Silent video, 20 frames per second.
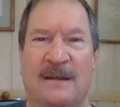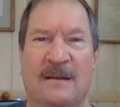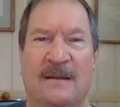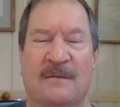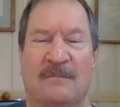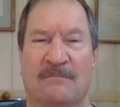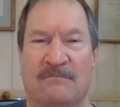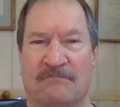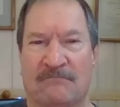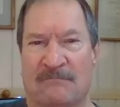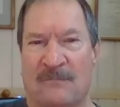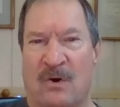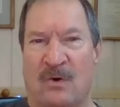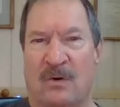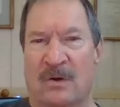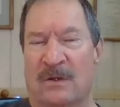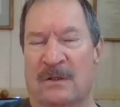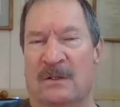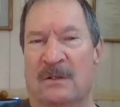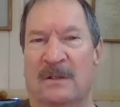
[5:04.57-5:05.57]

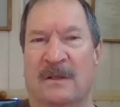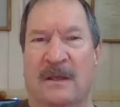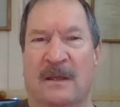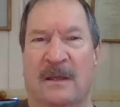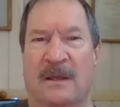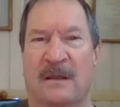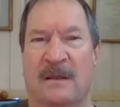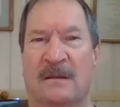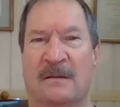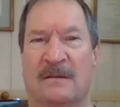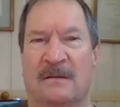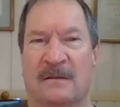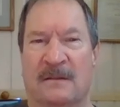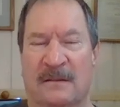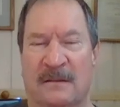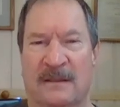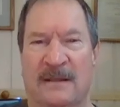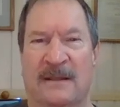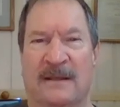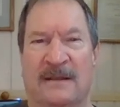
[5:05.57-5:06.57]
morally,
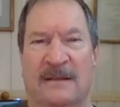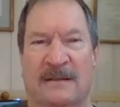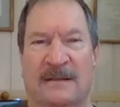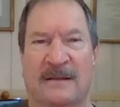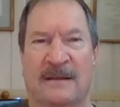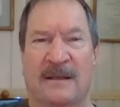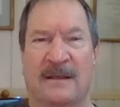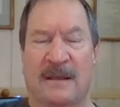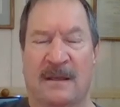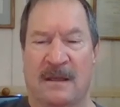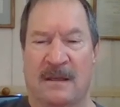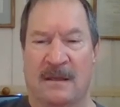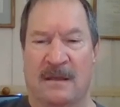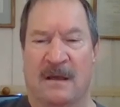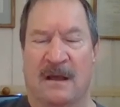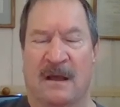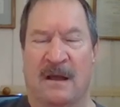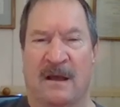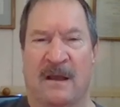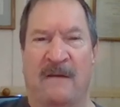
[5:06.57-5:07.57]
legally
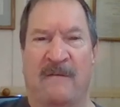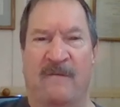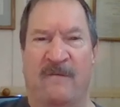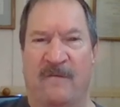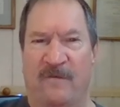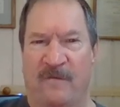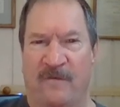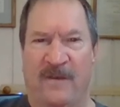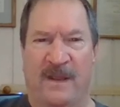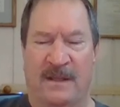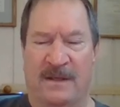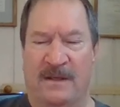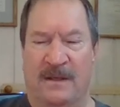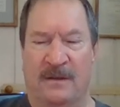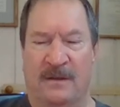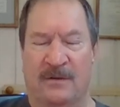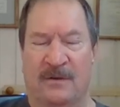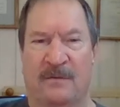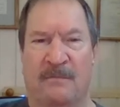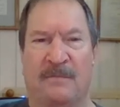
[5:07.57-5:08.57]
unfit
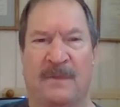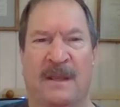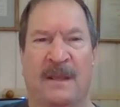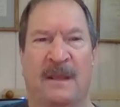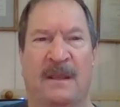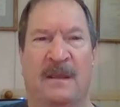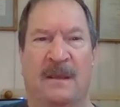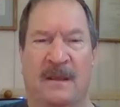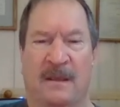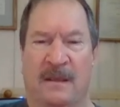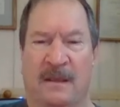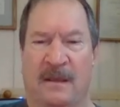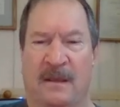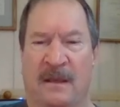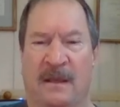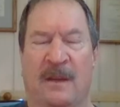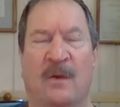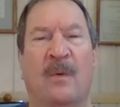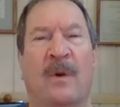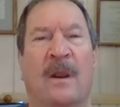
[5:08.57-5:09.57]
to be
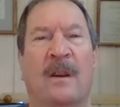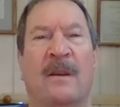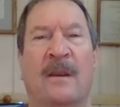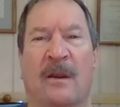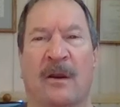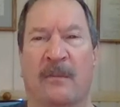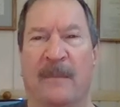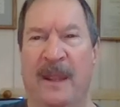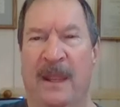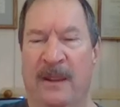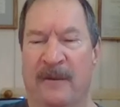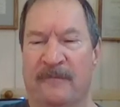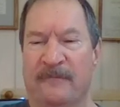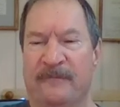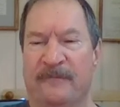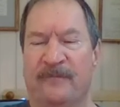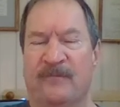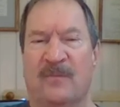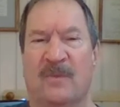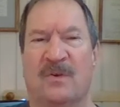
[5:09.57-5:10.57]
anywhere near me.
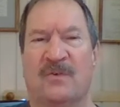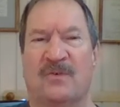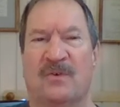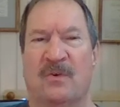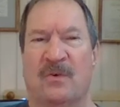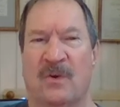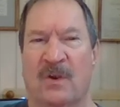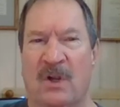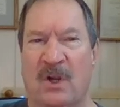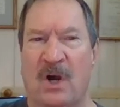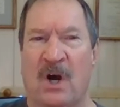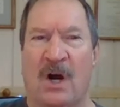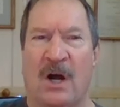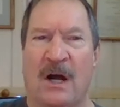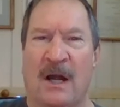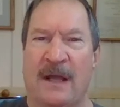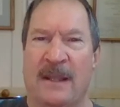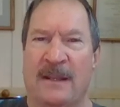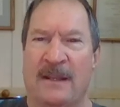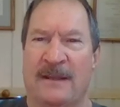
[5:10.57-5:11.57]
So
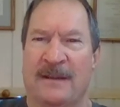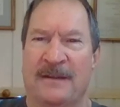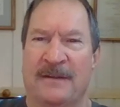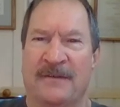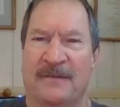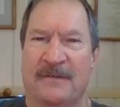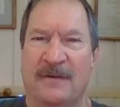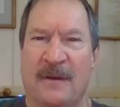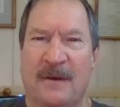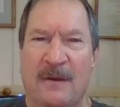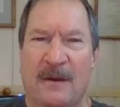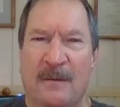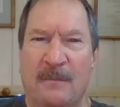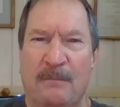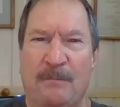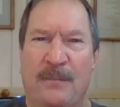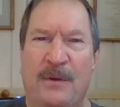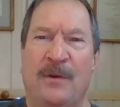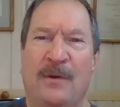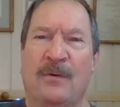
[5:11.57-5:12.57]
God is
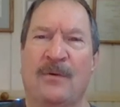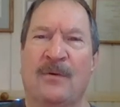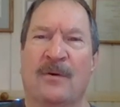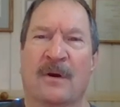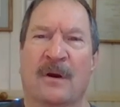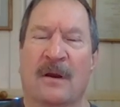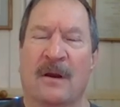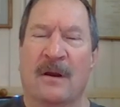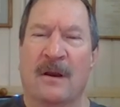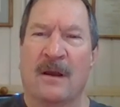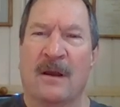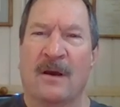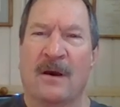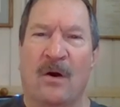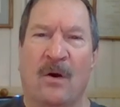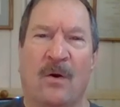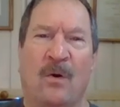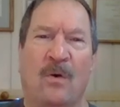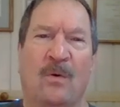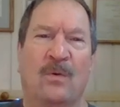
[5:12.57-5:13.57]
pure,
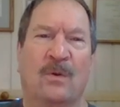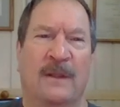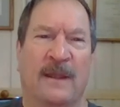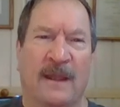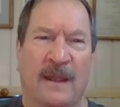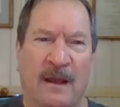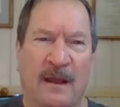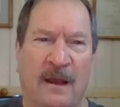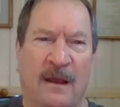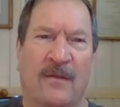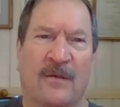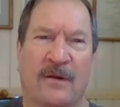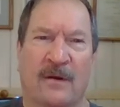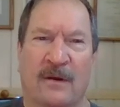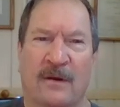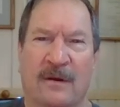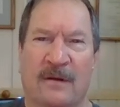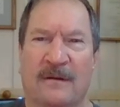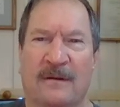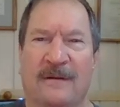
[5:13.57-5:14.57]
holy,
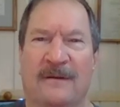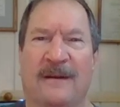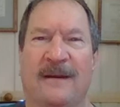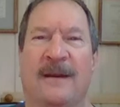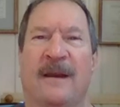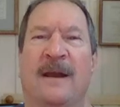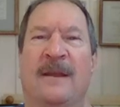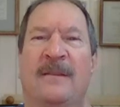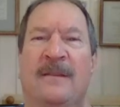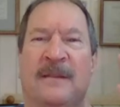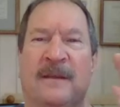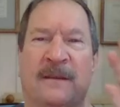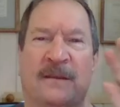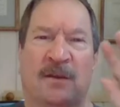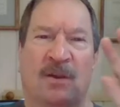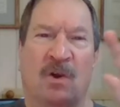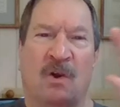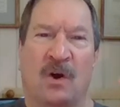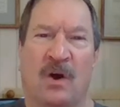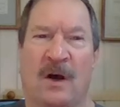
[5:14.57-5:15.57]
other. And then
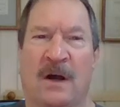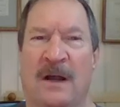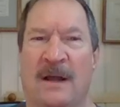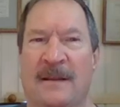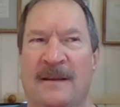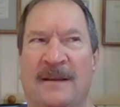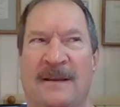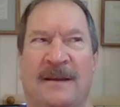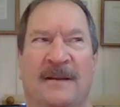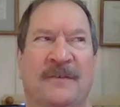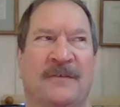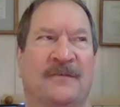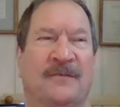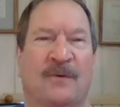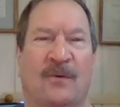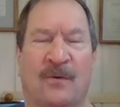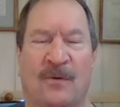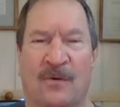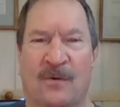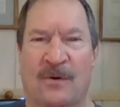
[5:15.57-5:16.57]
God has
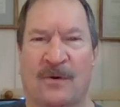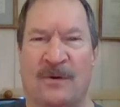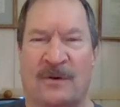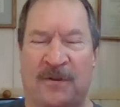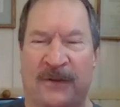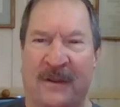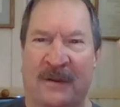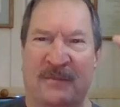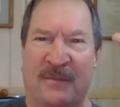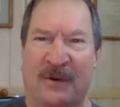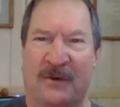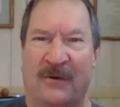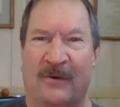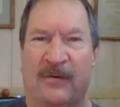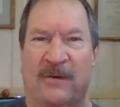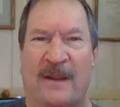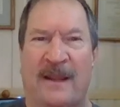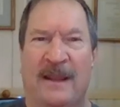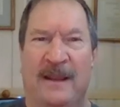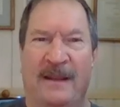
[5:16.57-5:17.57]
ordered them to
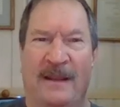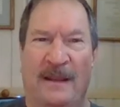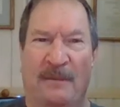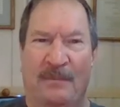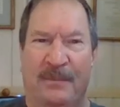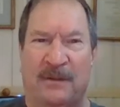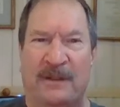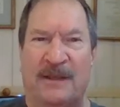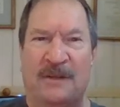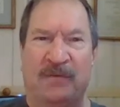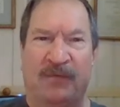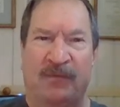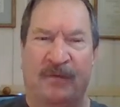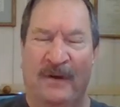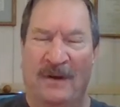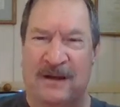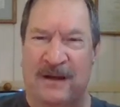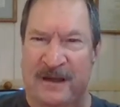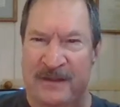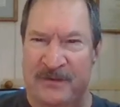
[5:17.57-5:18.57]
create a place for
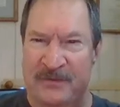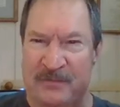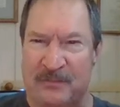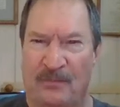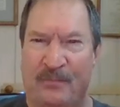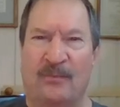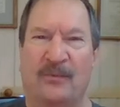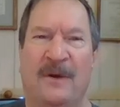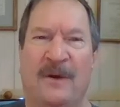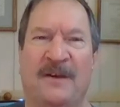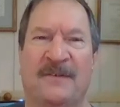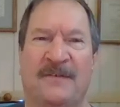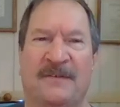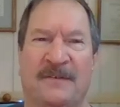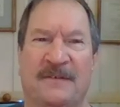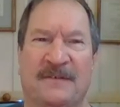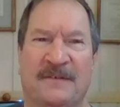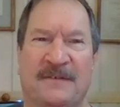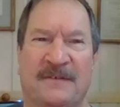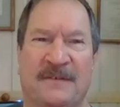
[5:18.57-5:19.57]
God's
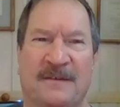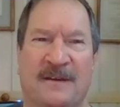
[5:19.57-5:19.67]
presence,